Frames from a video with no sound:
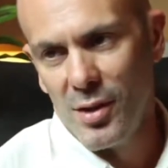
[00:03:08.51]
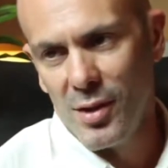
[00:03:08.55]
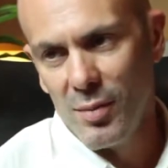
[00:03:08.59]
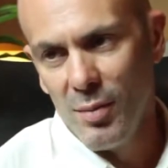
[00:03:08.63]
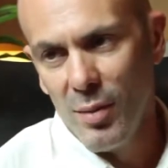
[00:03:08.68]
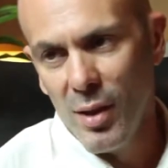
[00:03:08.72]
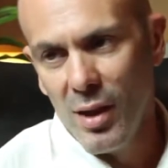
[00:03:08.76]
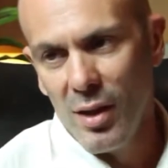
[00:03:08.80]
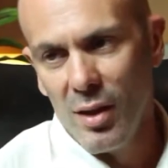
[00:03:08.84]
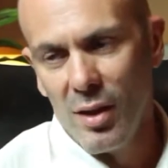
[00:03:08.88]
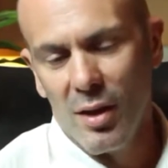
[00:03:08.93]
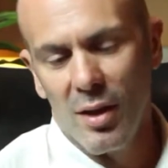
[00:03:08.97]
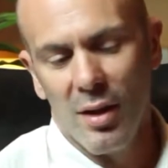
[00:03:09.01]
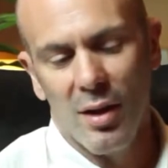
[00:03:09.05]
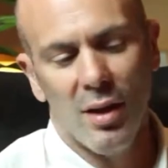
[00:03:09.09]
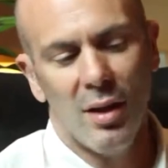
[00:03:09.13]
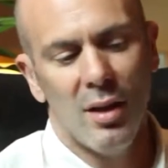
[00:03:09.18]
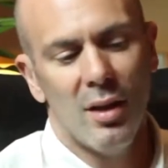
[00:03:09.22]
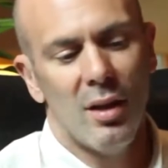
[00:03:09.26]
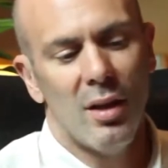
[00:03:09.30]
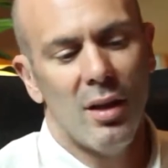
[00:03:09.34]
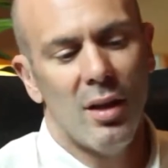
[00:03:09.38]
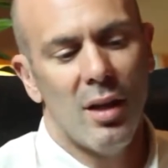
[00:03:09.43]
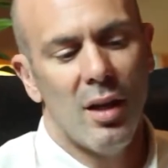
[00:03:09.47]
this month.
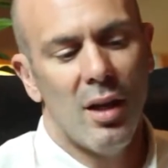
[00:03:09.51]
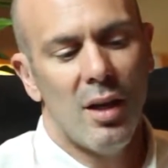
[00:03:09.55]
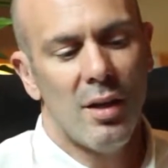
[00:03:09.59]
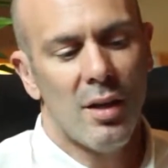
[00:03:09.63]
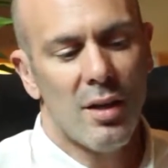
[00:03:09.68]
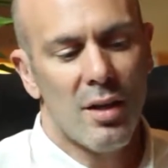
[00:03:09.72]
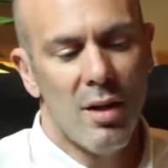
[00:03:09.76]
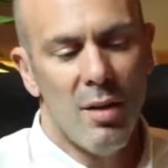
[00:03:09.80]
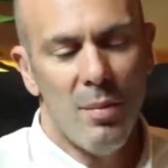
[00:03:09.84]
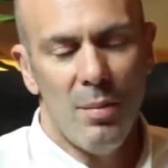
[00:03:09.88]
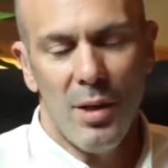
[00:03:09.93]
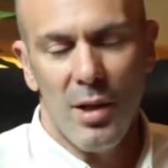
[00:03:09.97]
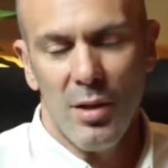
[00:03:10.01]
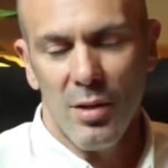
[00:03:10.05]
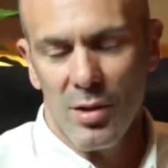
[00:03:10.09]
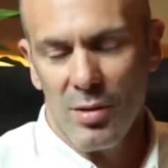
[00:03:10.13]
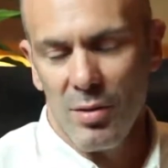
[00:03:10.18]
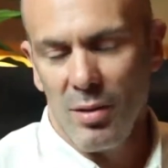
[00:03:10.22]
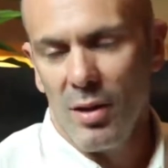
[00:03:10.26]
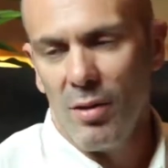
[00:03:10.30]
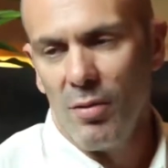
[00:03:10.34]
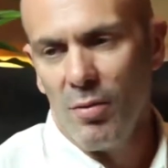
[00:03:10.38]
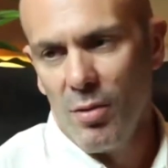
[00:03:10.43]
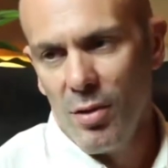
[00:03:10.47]
And the company
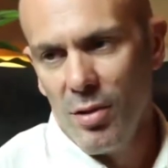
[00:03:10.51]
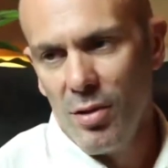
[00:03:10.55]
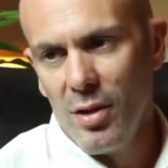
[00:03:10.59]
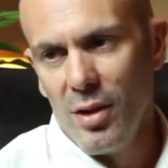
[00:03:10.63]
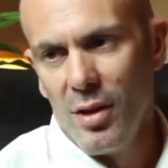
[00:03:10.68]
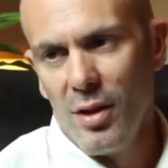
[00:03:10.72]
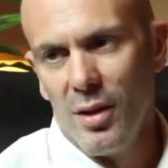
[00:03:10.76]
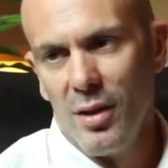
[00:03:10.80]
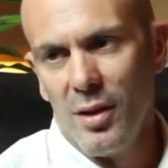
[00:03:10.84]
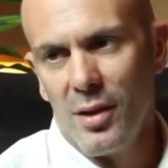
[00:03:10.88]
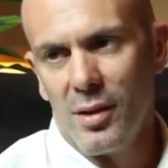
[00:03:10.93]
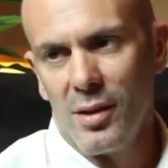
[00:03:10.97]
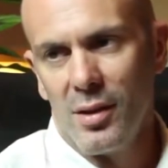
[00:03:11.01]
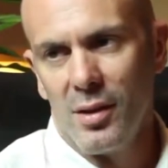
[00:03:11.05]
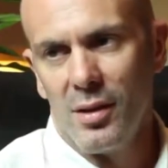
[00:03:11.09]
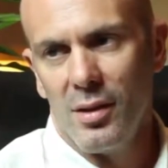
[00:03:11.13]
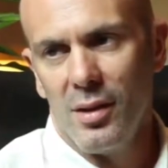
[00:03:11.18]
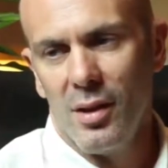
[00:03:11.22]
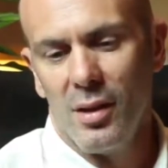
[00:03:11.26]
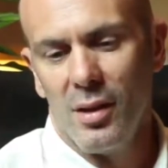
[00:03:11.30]
is really rooted in in the